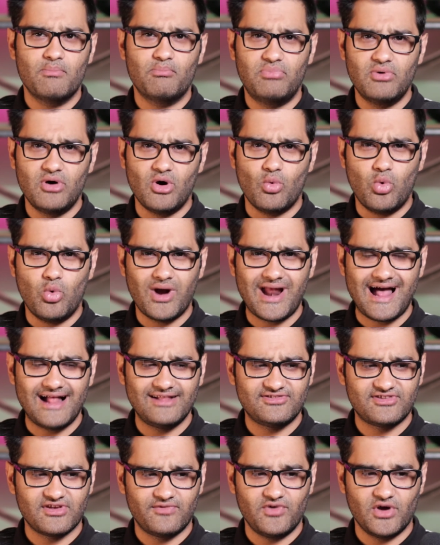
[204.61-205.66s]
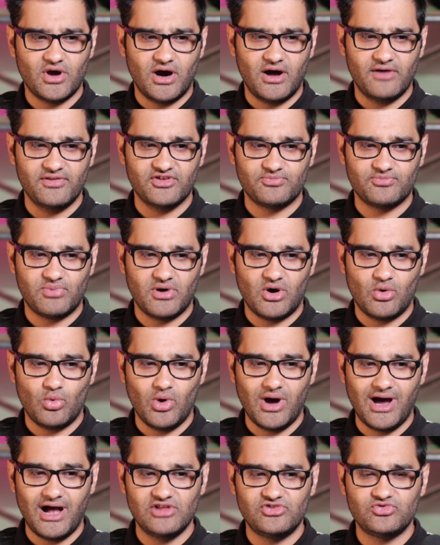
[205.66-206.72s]
But what else have we got on this part?
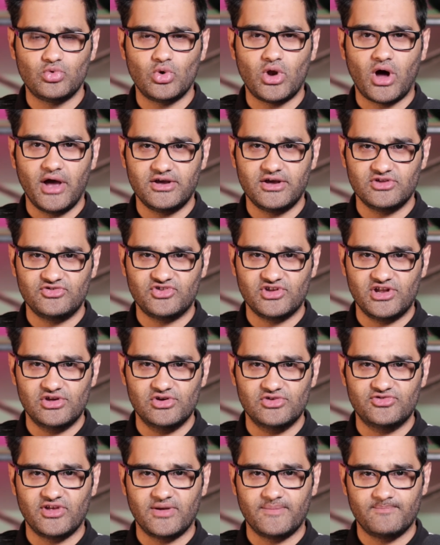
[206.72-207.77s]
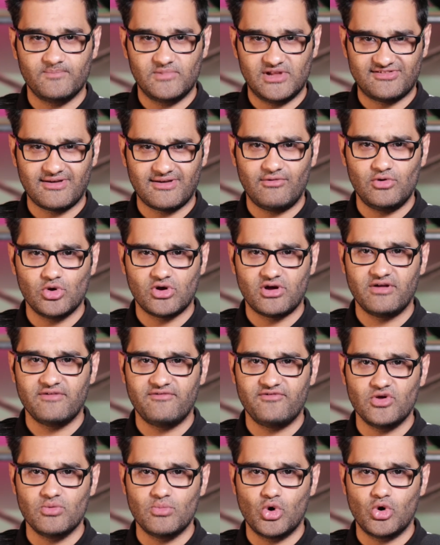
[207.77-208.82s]
What else would I consider using? Let's have a look at a
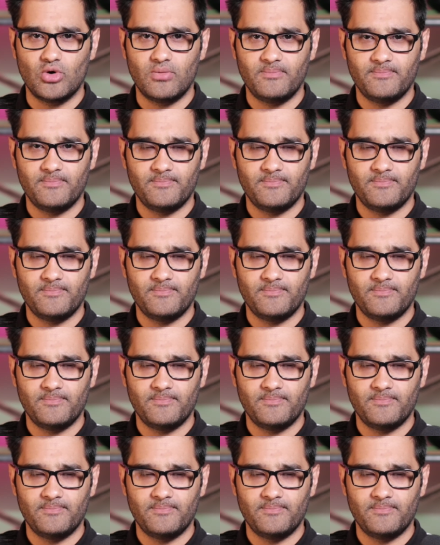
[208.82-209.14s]
few more.